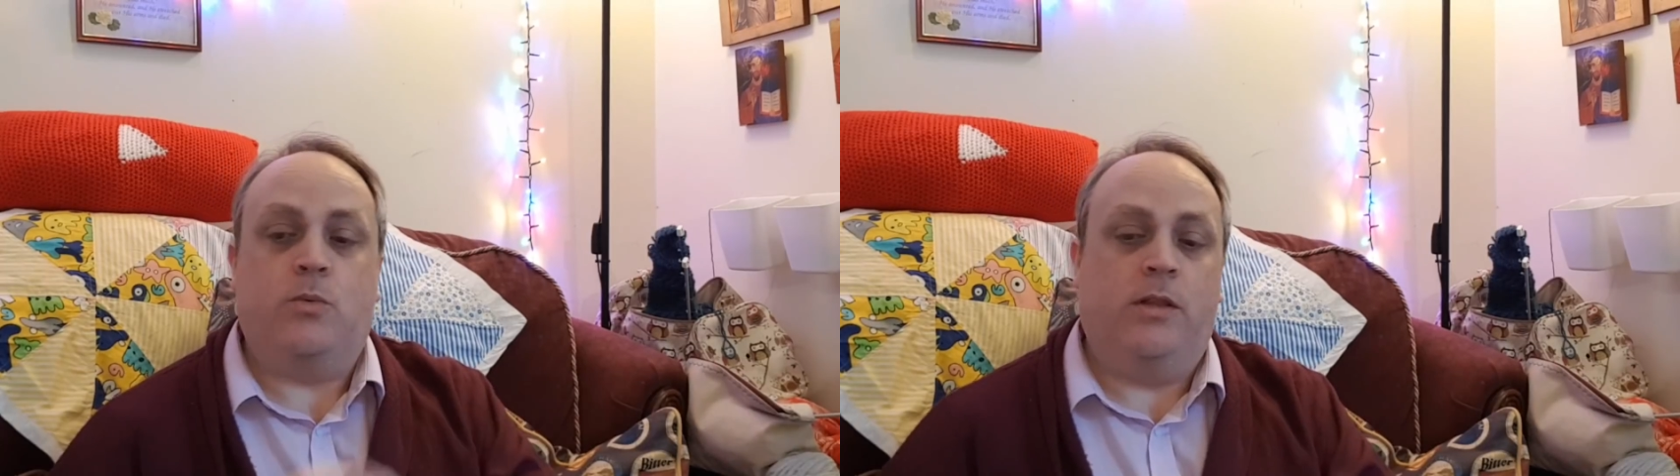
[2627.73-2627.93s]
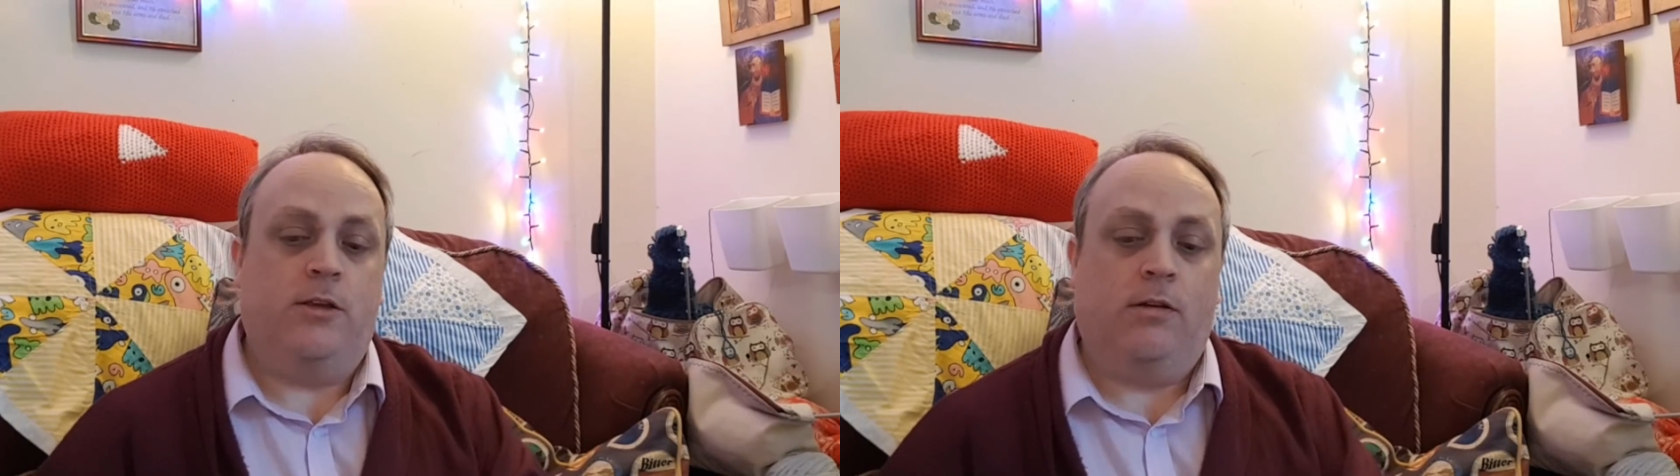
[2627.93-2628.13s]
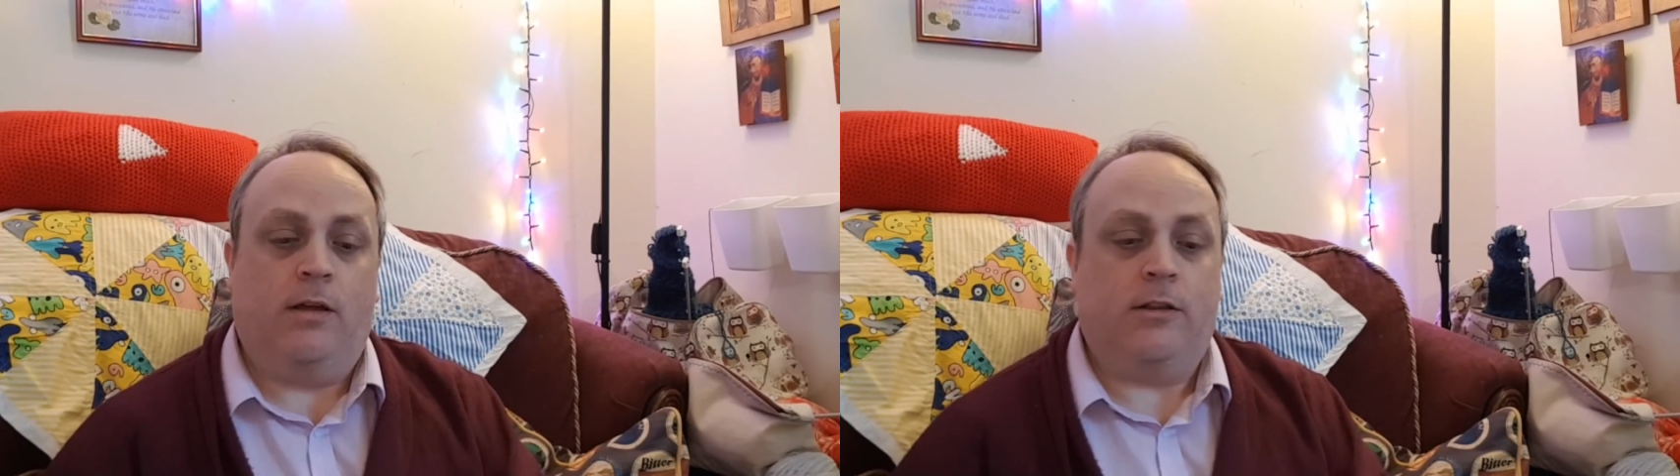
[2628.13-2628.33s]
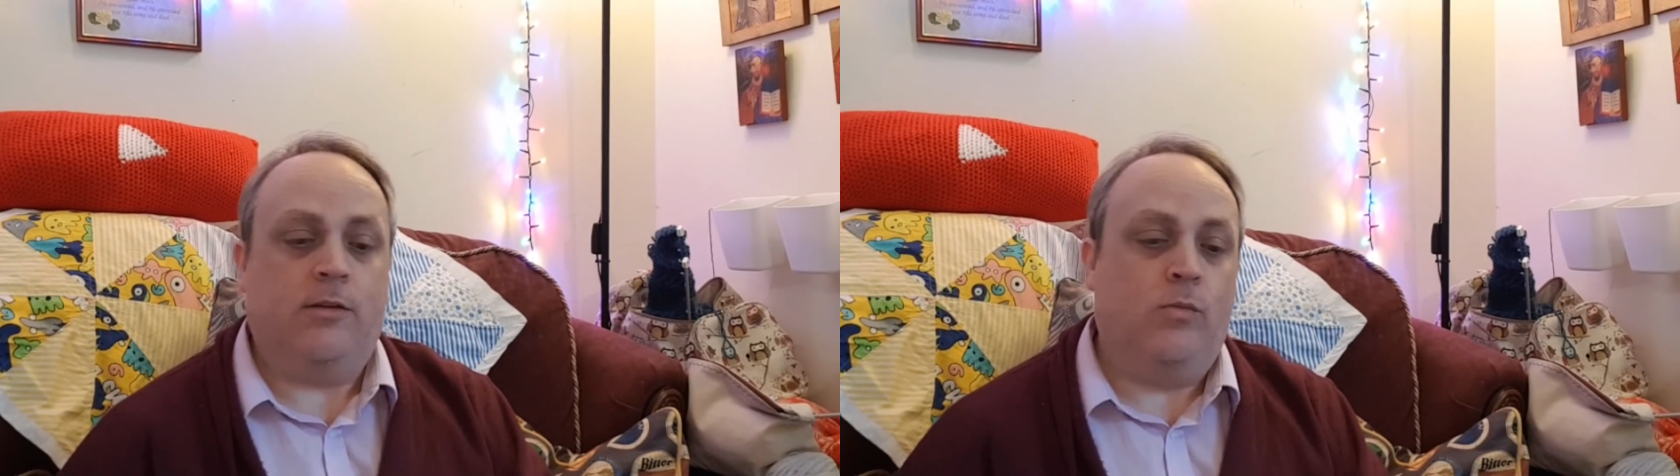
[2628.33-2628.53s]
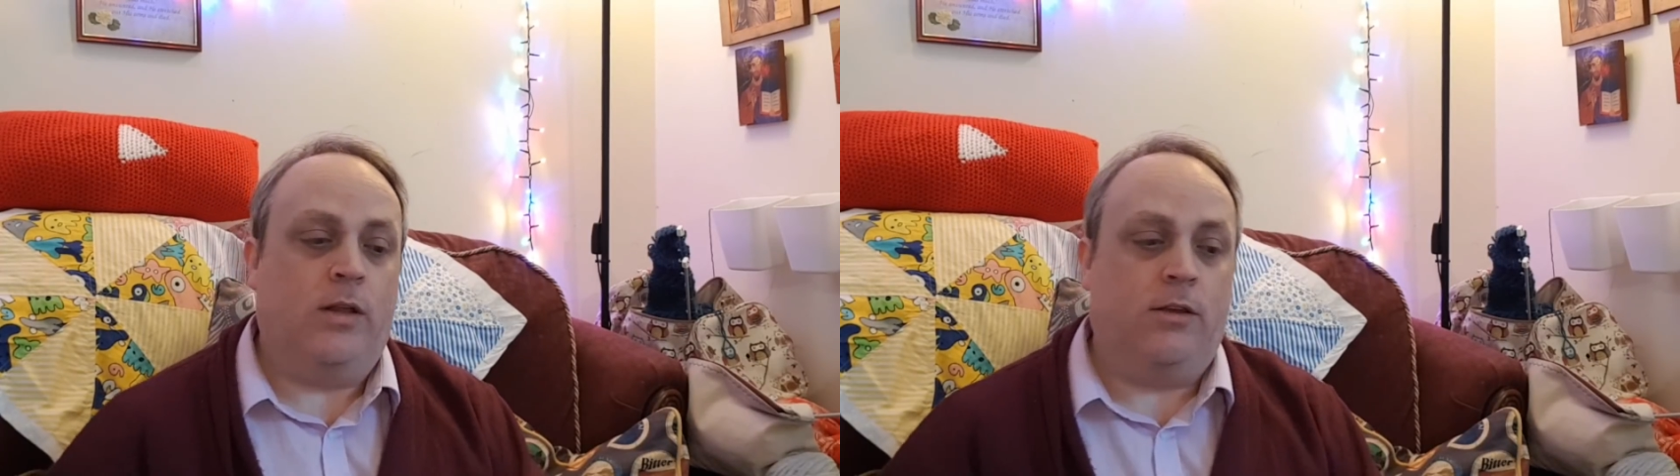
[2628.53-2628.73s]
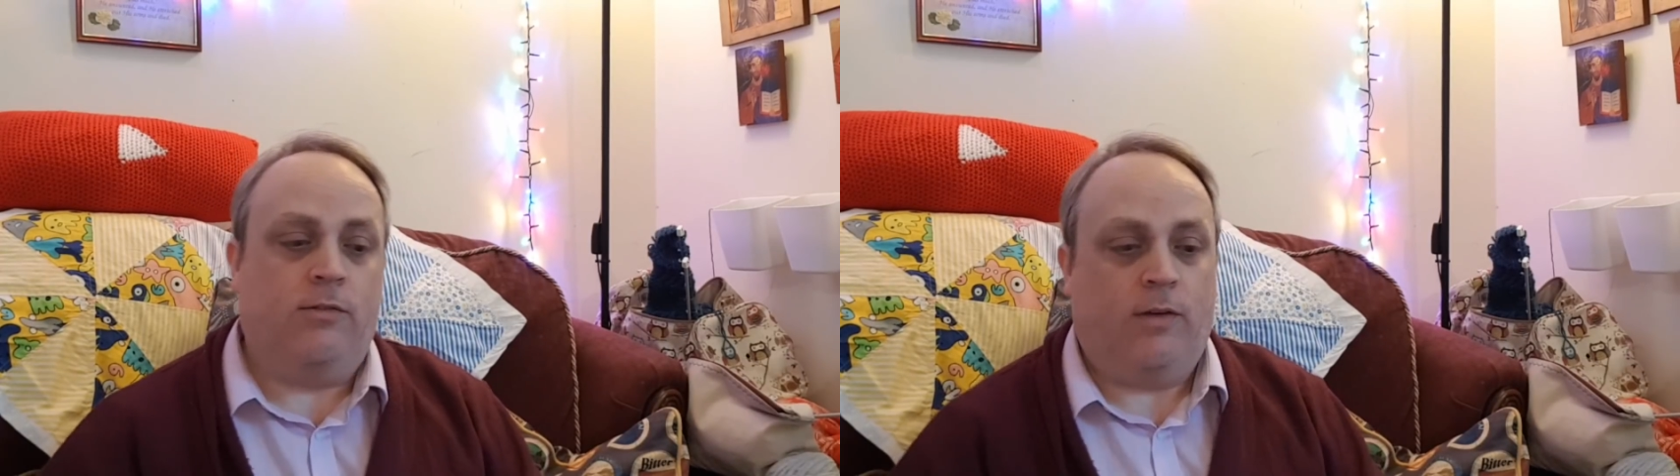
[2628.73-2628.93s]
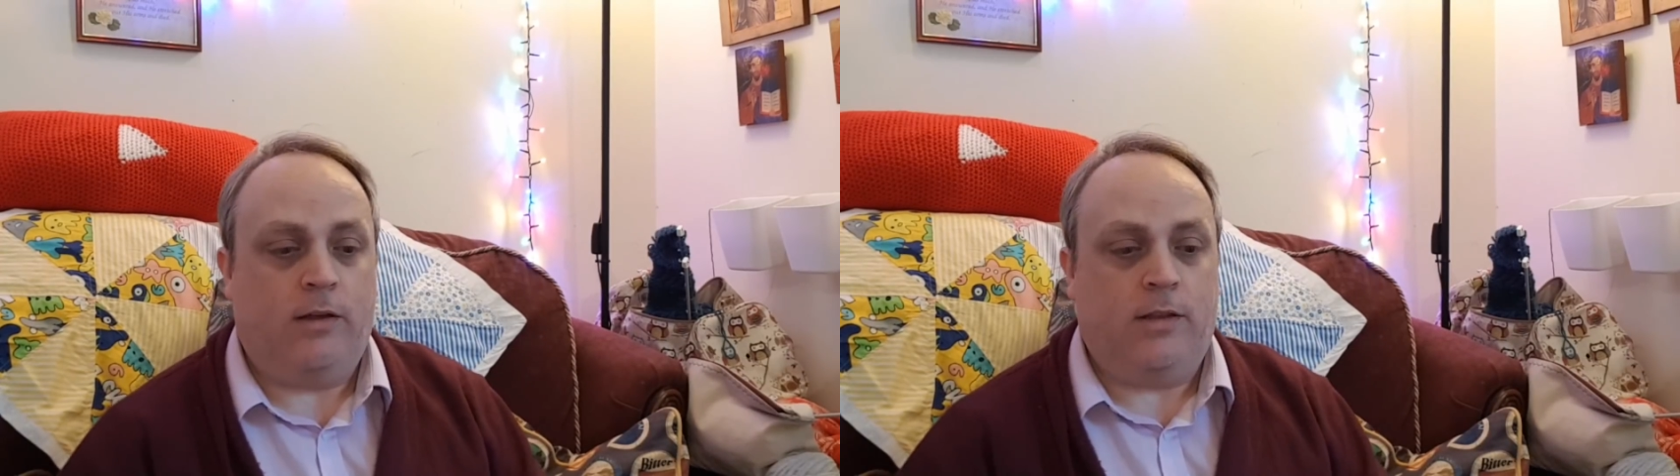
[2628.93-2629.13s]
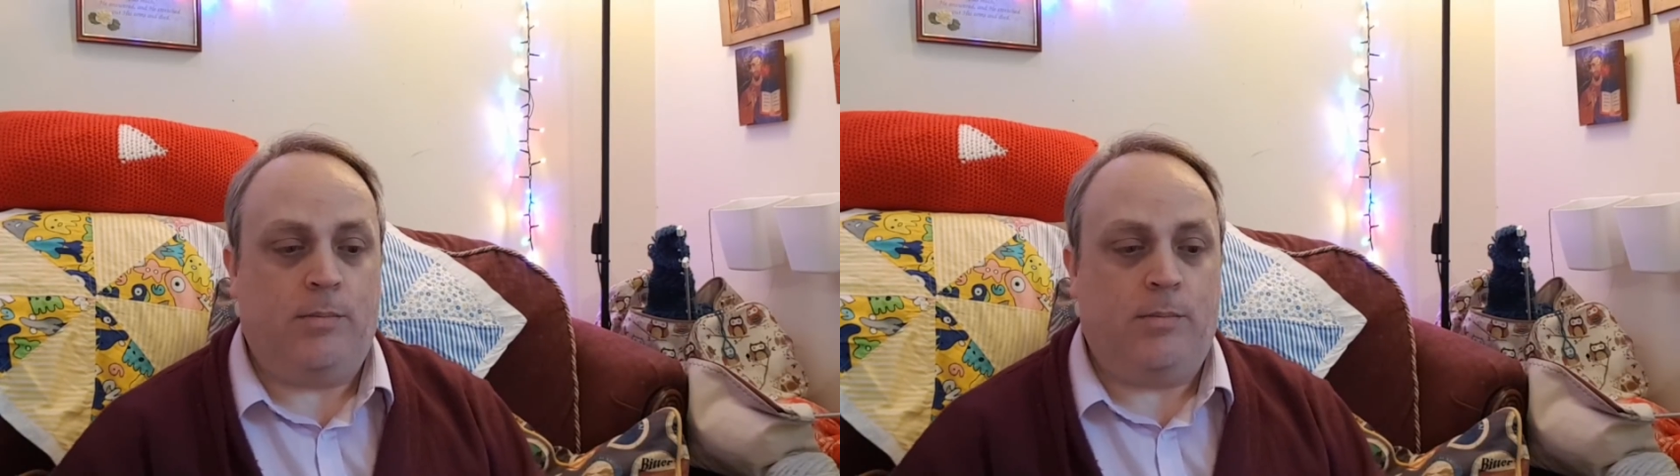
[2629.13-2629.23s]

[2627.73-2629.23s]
whether you like them, whether you find